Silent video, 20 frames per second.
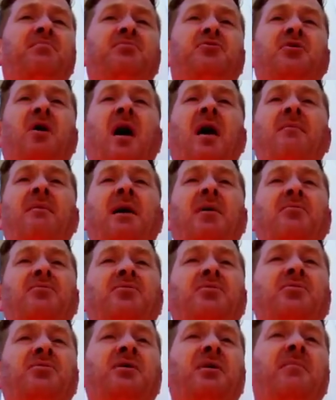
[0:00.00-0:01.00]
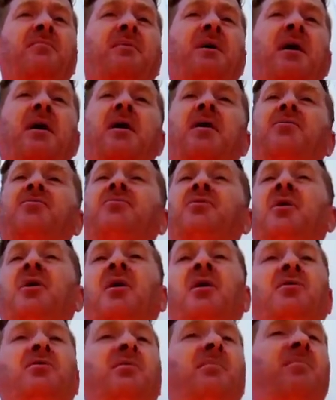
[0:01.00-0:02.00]
drive out to the events.
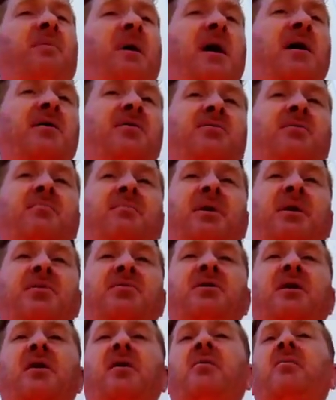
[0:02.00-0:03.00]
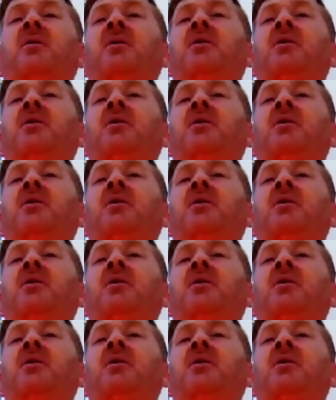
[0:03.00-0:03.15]
You're paying to be there.